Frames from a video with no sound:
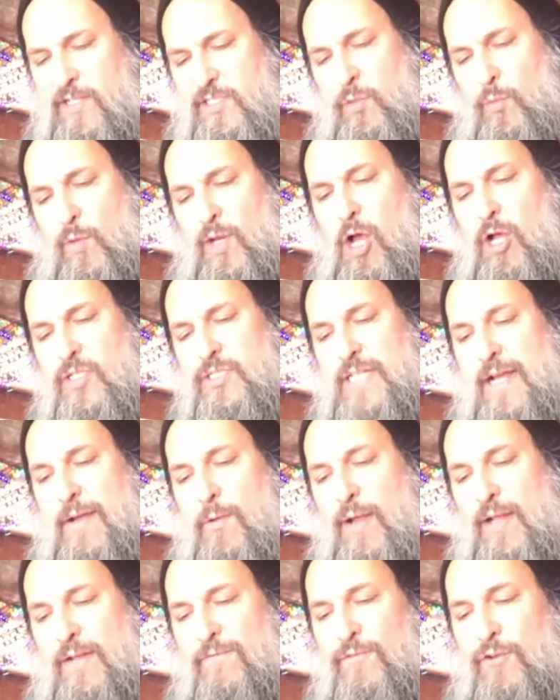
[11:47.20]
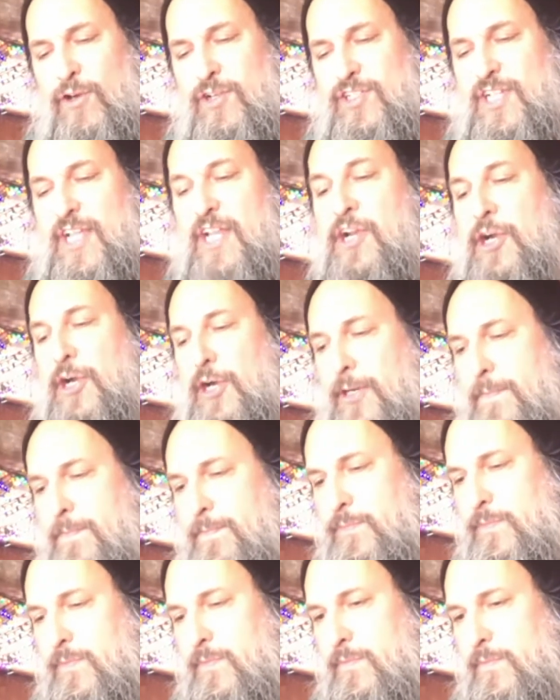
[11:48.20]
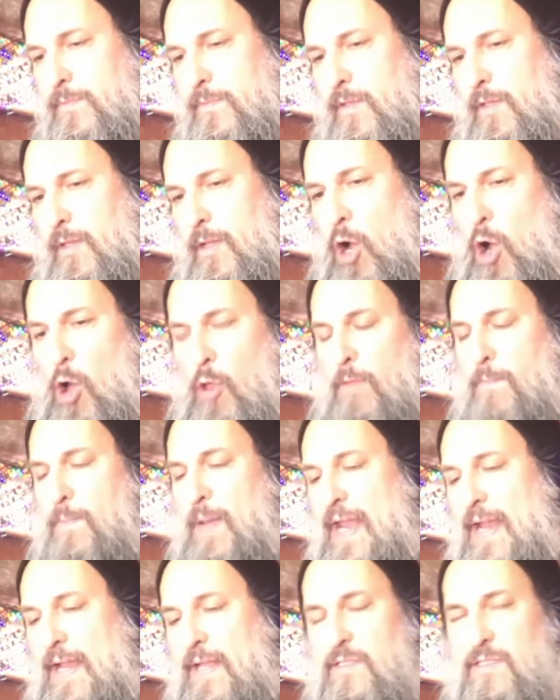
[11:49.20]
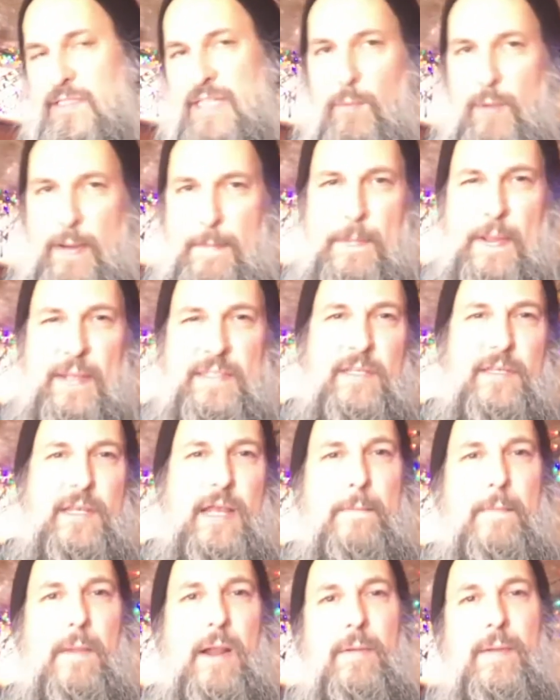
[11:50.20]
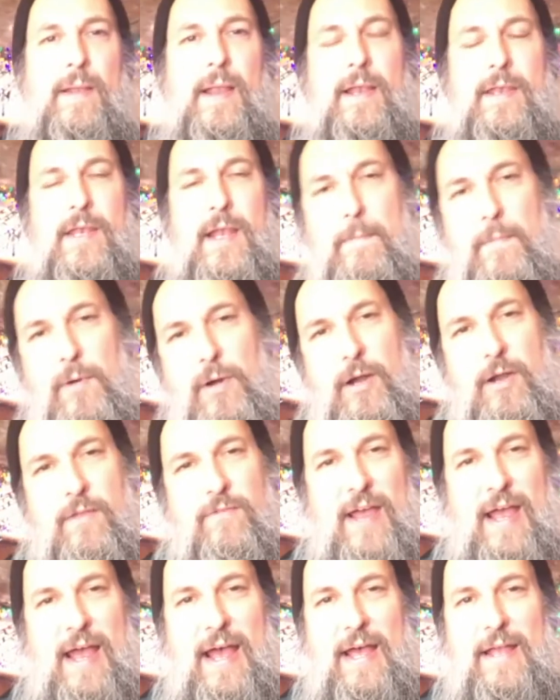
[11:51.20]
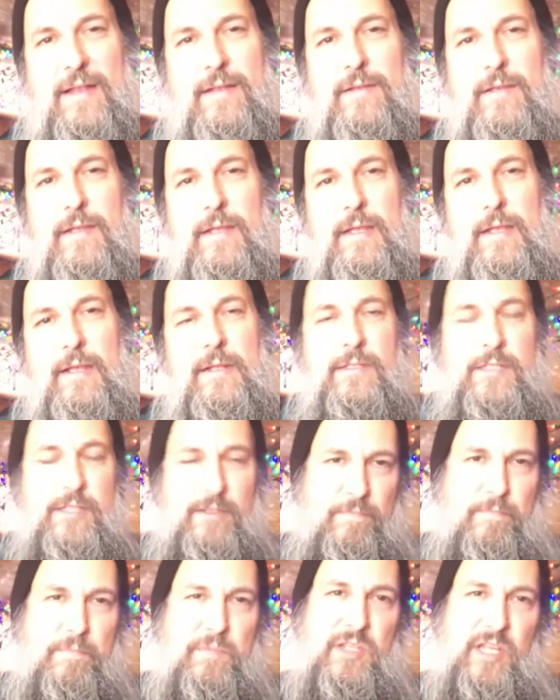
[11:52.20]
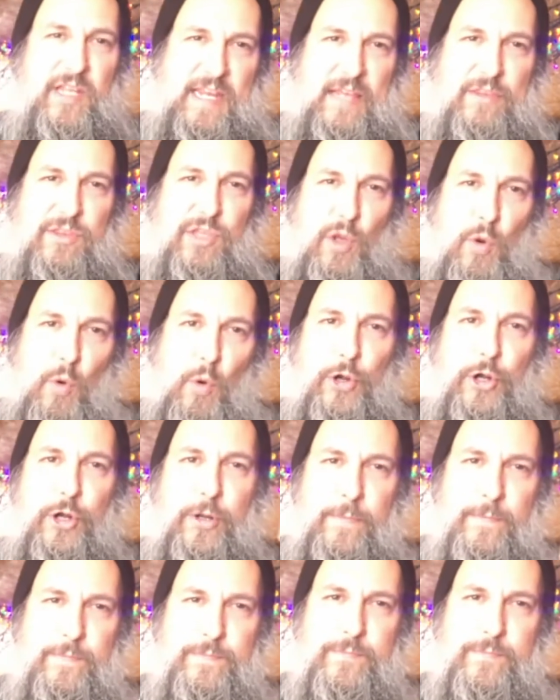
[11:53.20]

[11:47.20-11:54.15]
and we all went for dinner, all the bands, and we picked a number out of a hat to get the order,